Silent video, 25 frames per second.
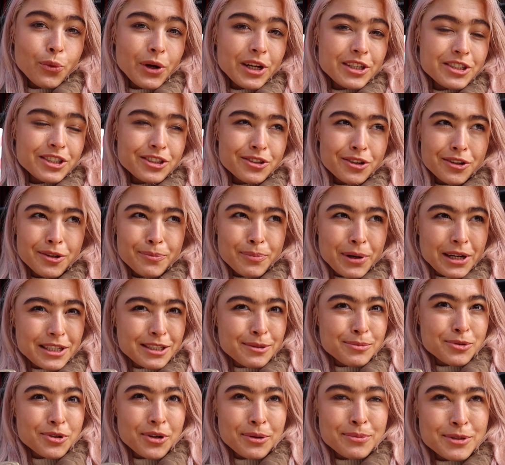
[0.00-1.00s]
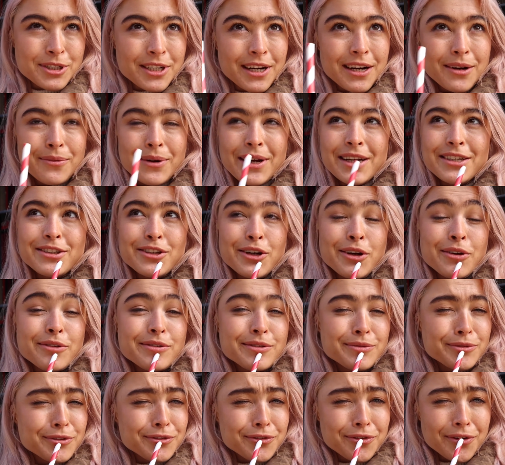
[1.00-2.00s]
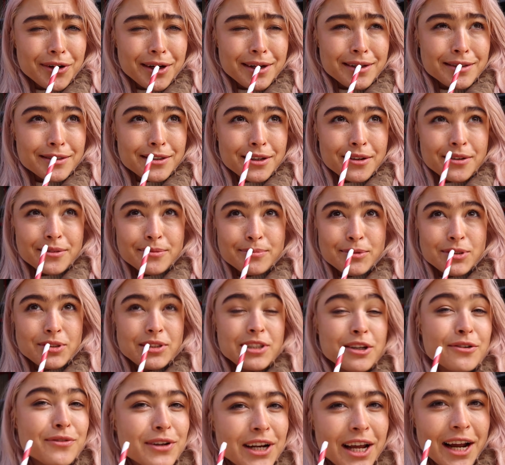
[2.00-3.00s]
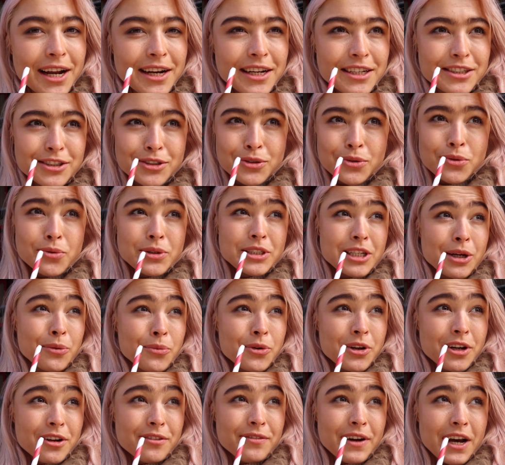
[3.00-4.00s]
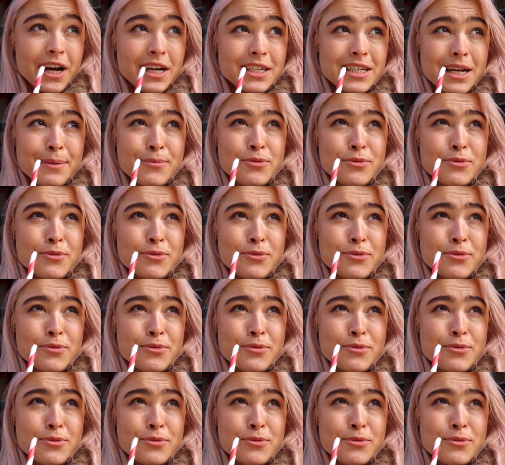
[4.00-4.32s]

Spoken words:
which is on the Pret subscription anyway, so it was free, so silver linings and all, which I wouldn't have had.